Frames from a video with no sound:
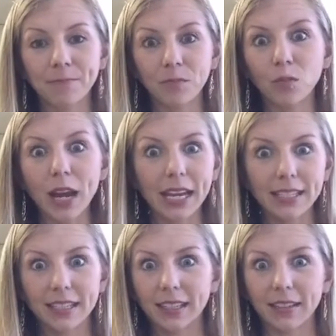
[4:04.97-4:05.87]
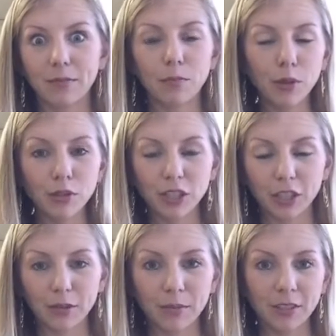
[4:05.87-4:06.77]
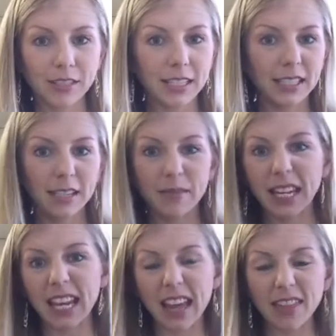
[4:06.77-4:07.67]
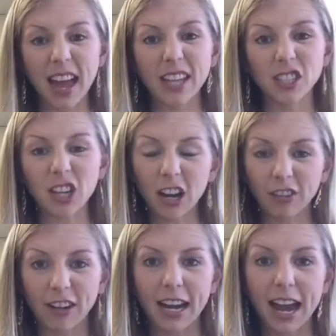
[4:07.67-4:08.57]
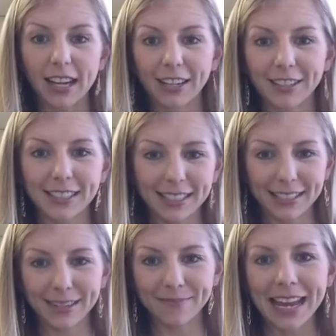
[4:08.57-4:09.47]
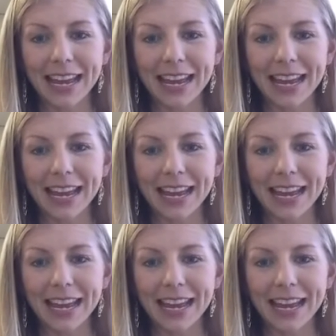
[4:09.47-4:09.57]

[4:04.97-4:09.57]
way to boost your immune system and get that junk right out of your system.